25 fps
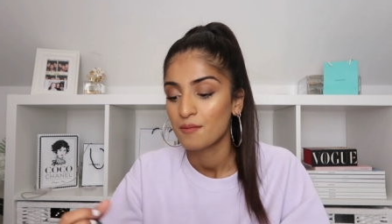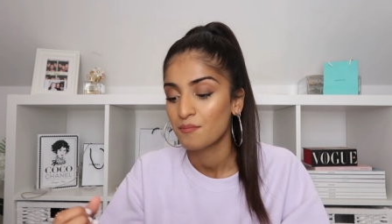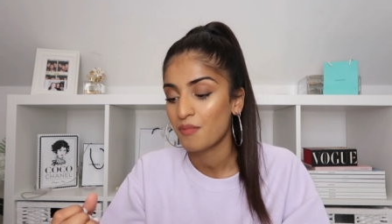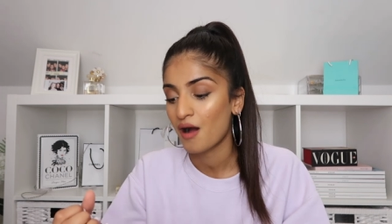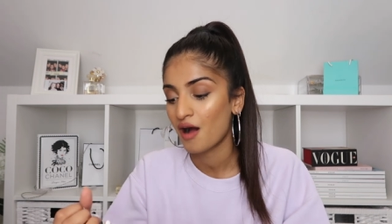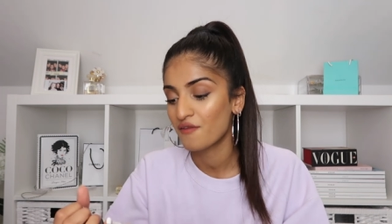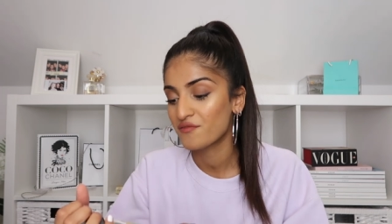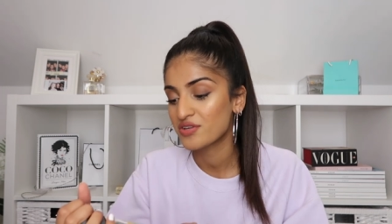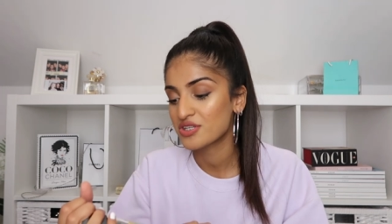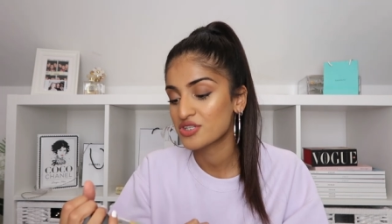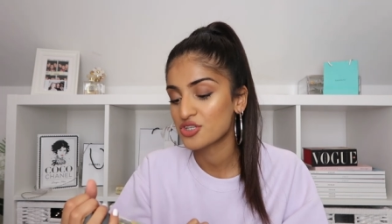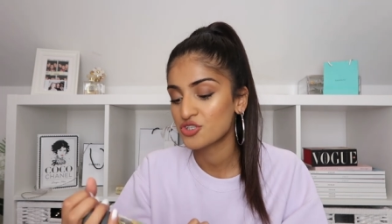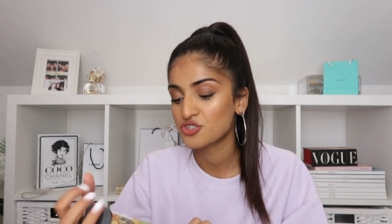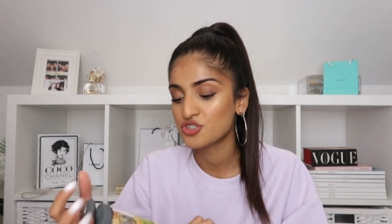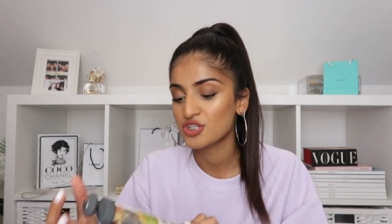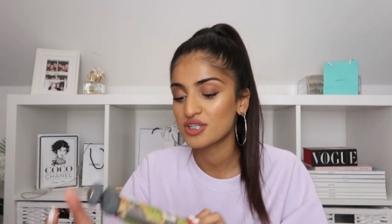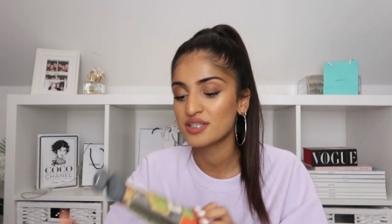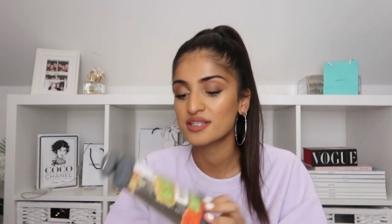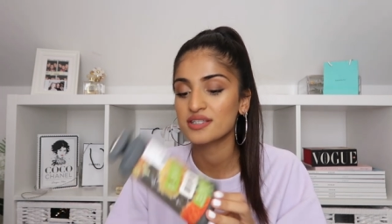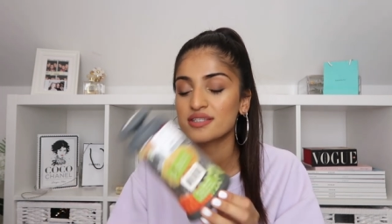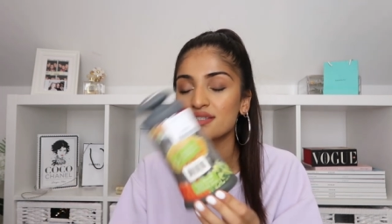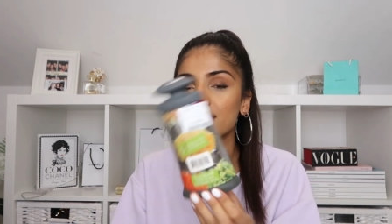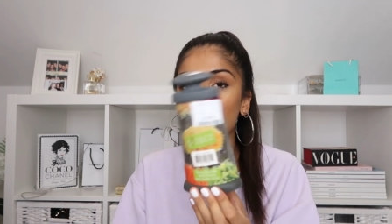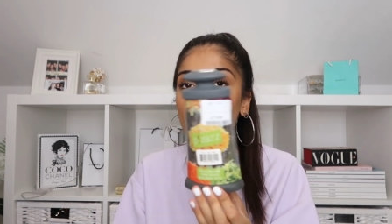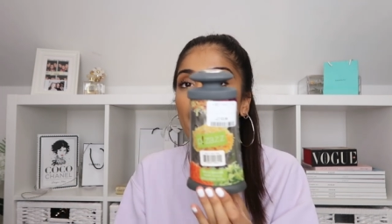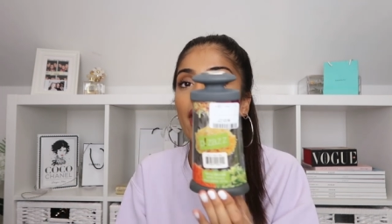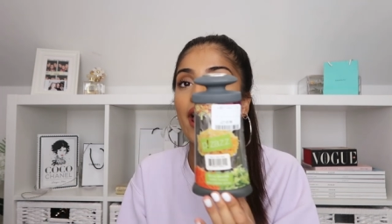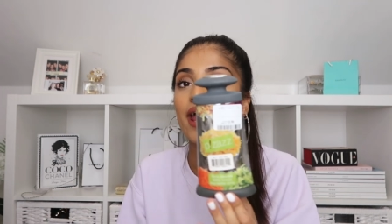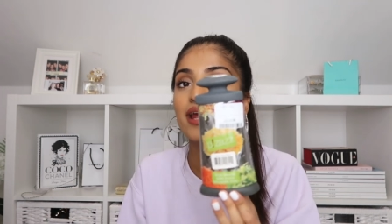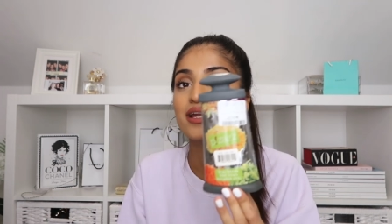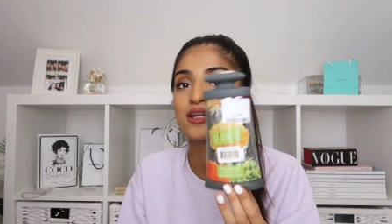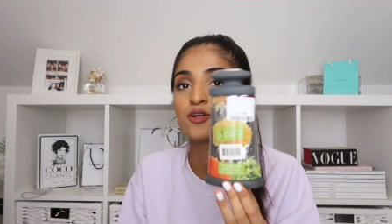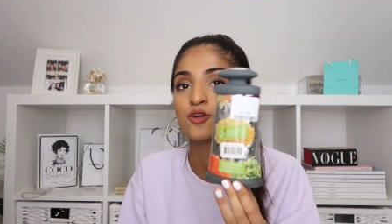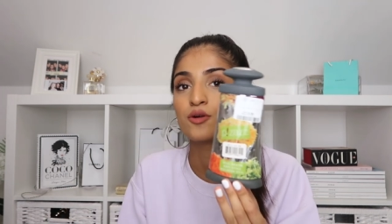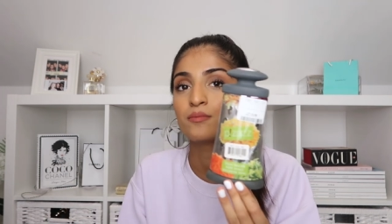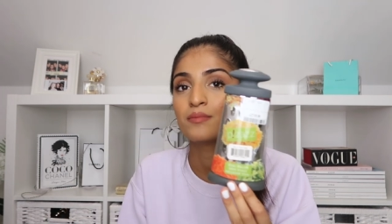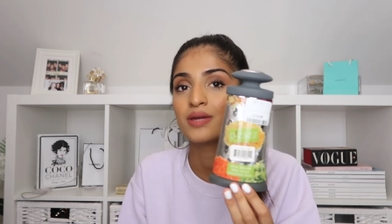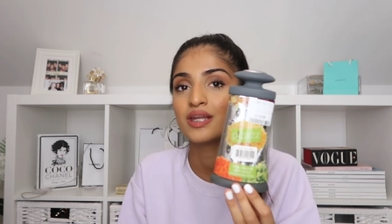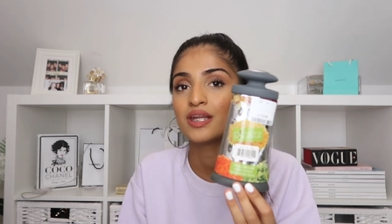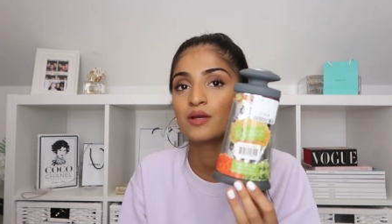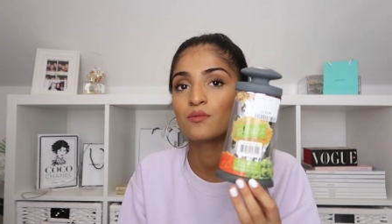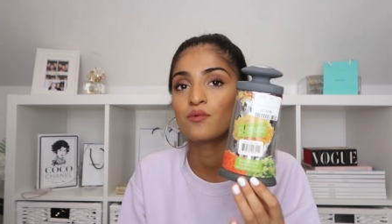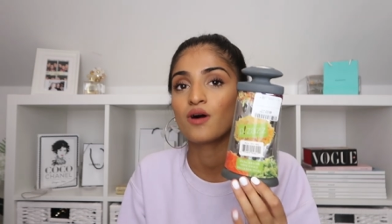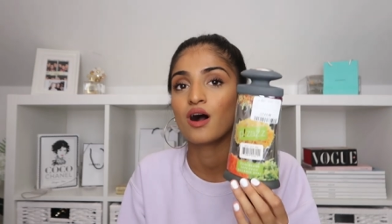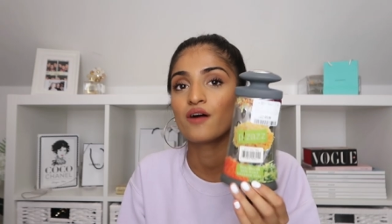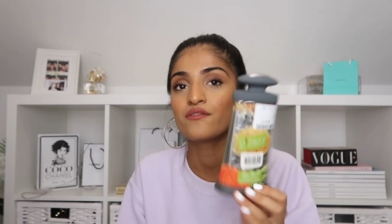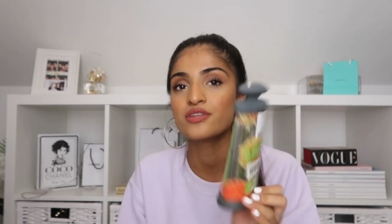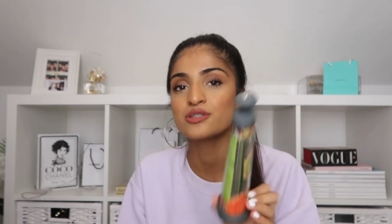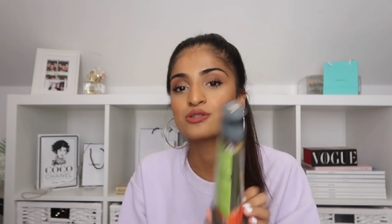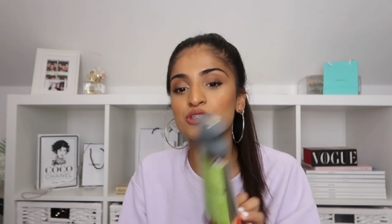but this is just a little mini
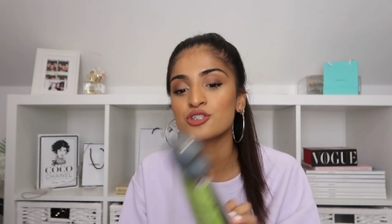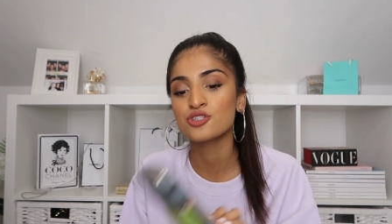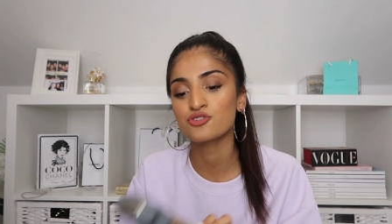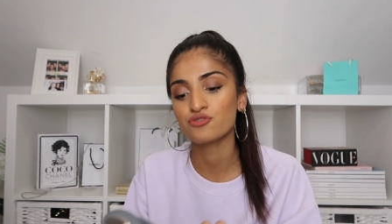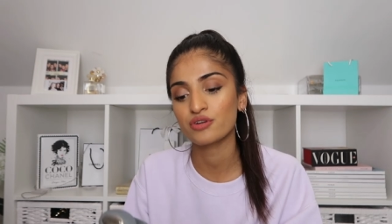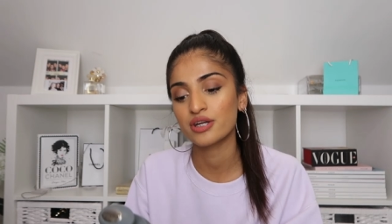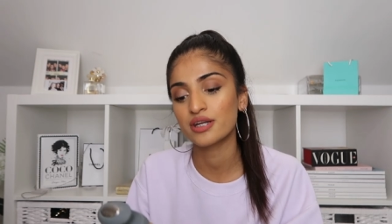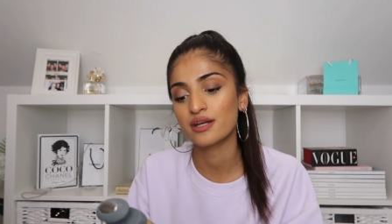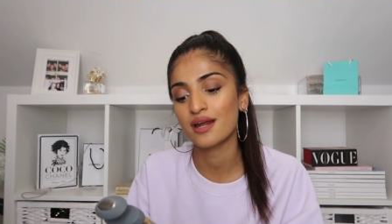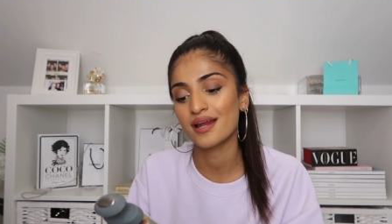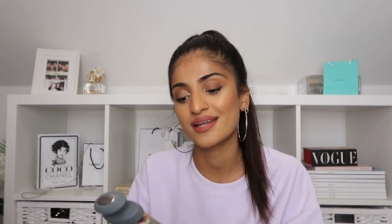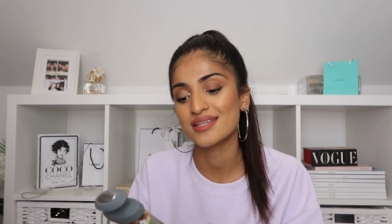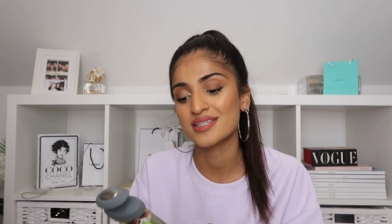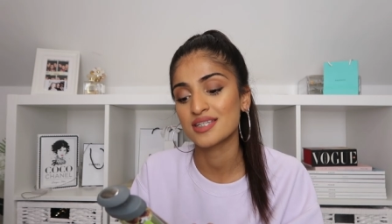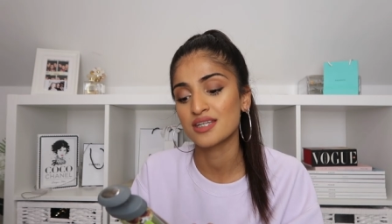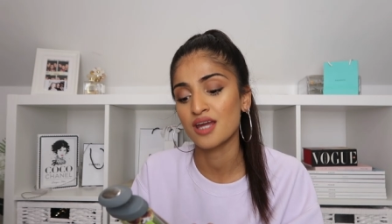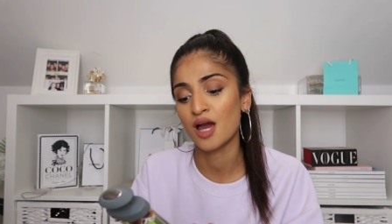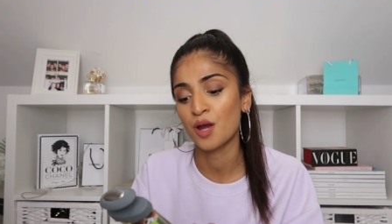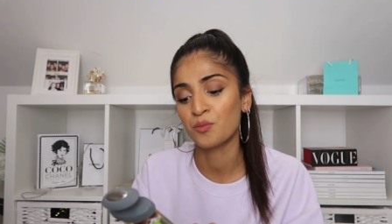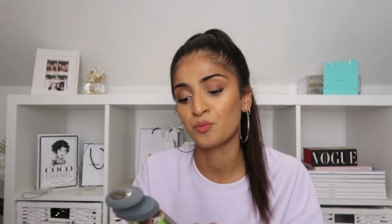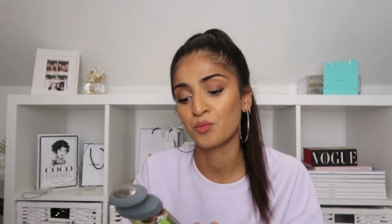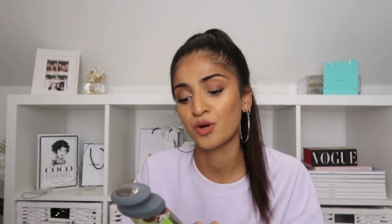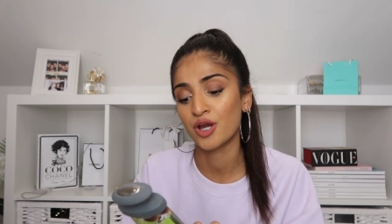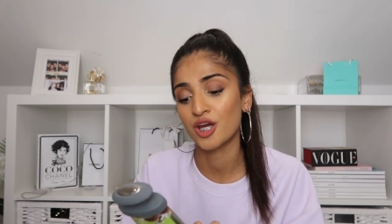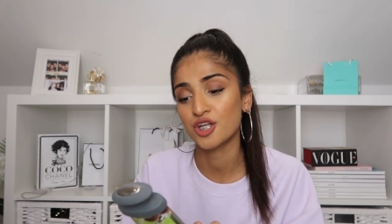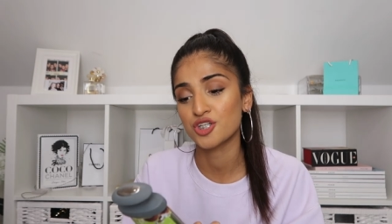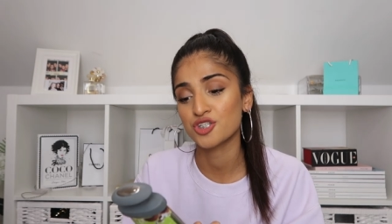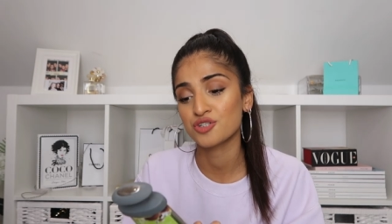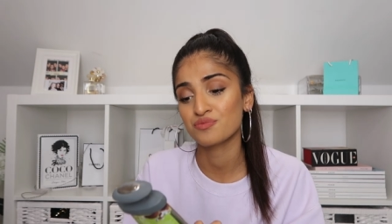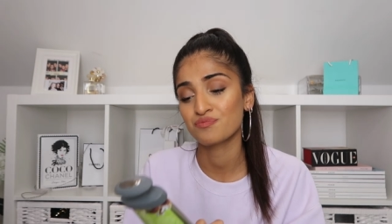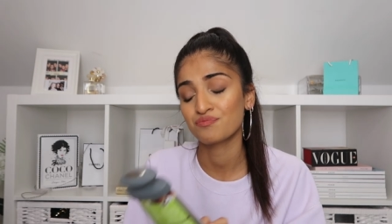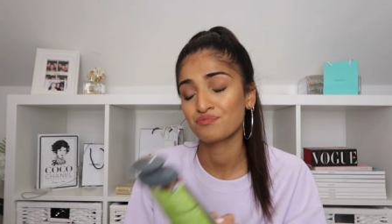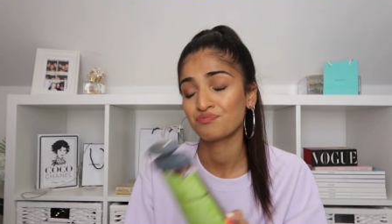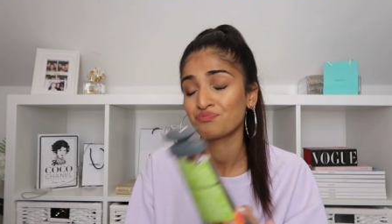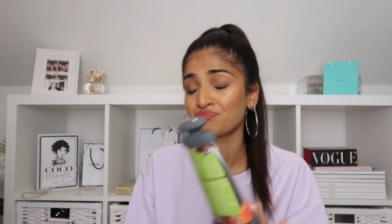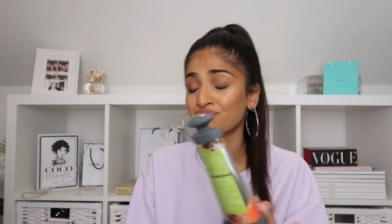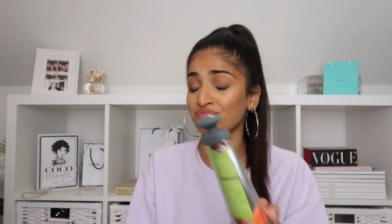one. This is three ninety-nine, which,